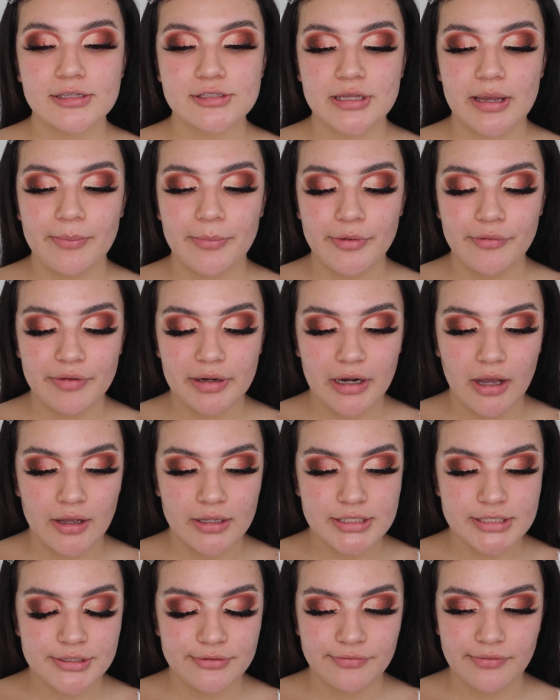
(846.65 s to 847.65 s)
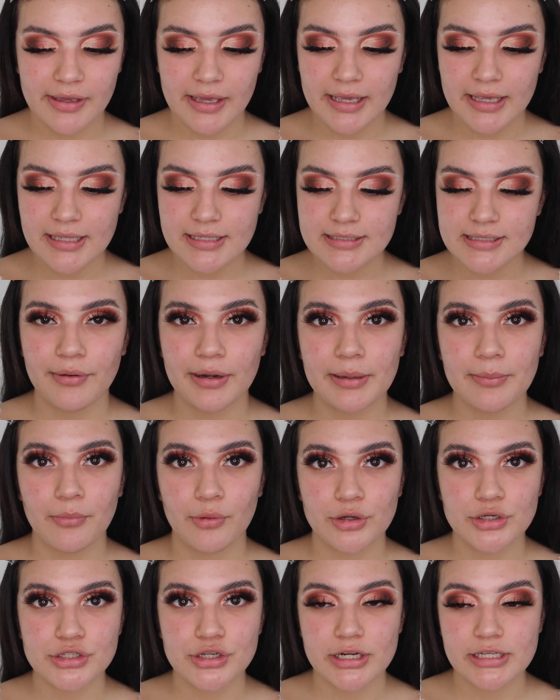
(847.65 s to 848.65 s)
So I'm moving on to face. I already
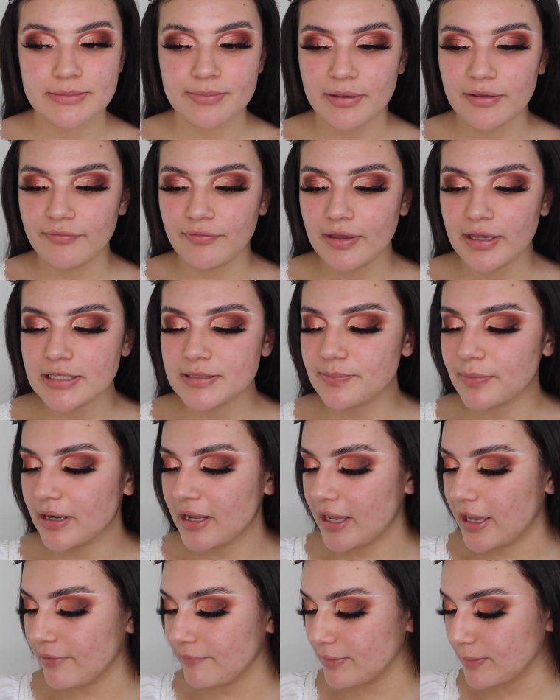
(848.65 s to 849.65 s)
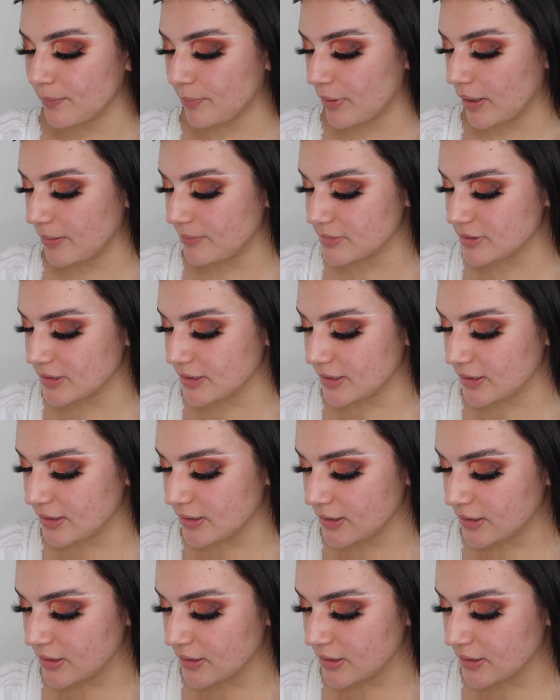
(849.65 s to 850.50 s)
moisturized my face, but I haven't primed it.